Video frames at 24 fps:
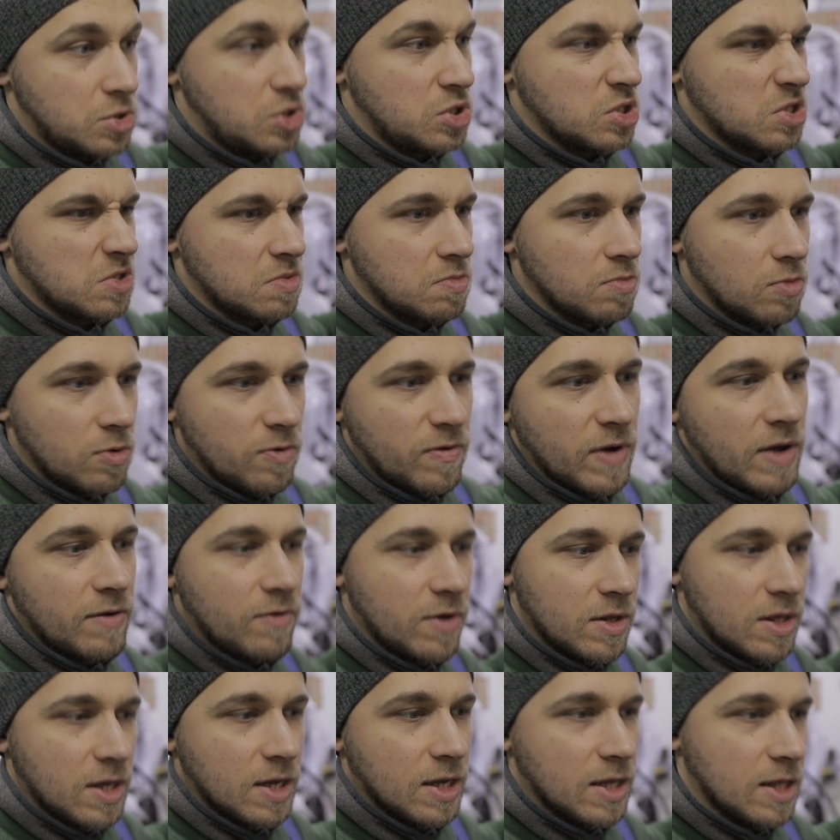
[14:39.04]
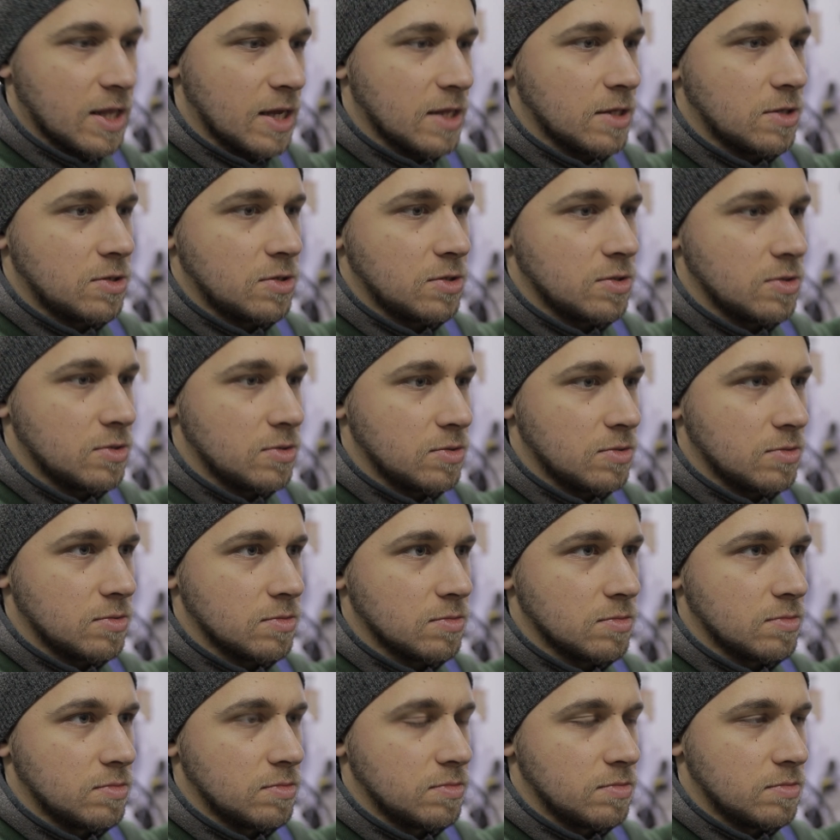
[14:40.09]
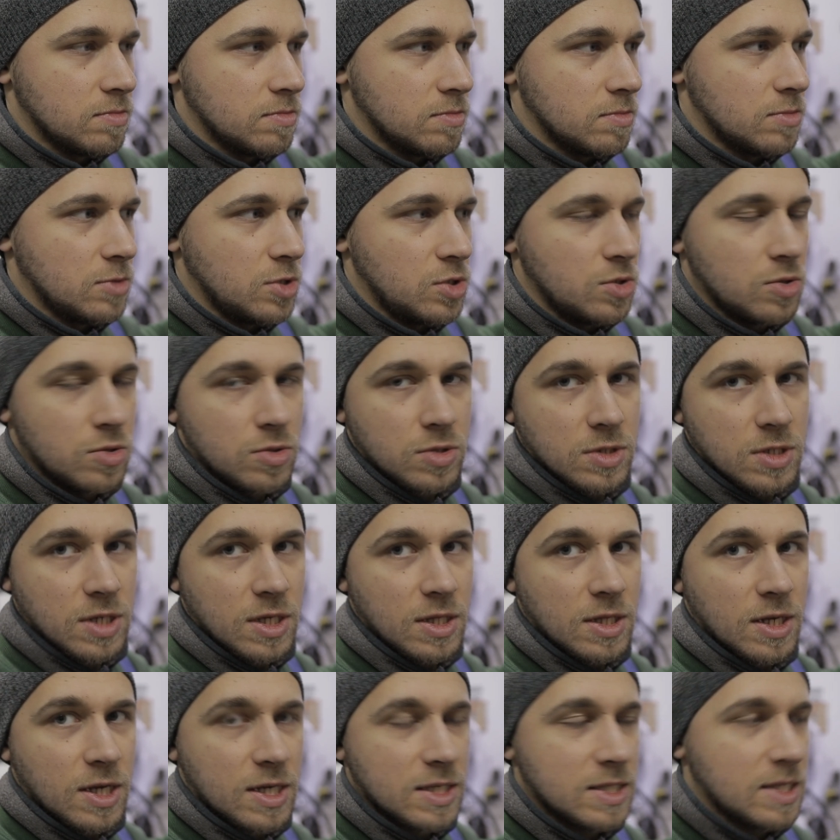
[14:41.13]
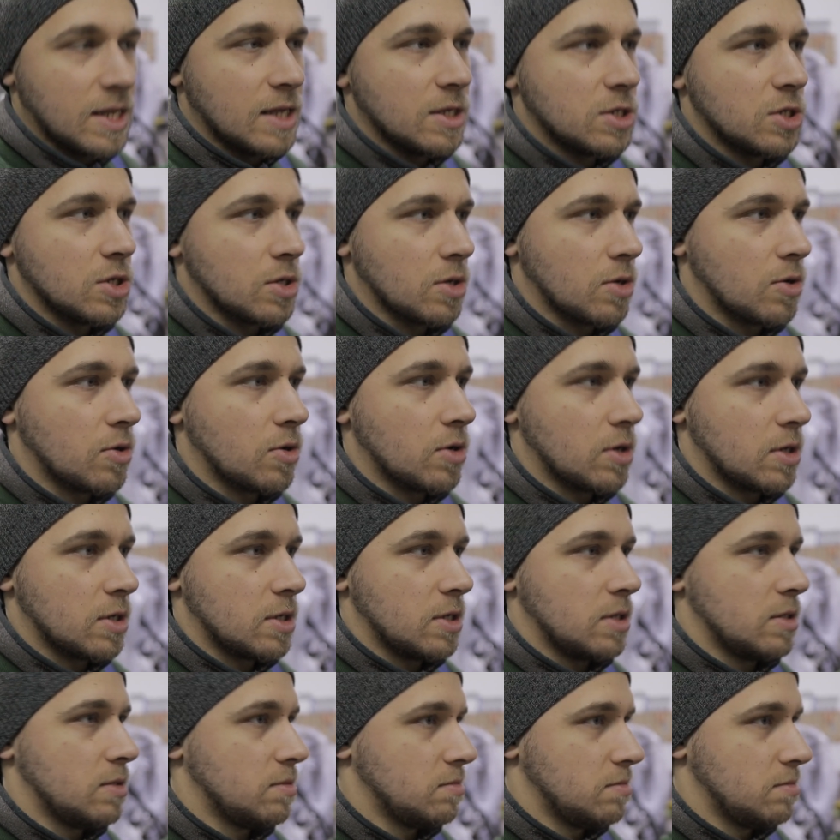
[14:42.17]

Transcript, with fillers: just move everything than to use an extension cord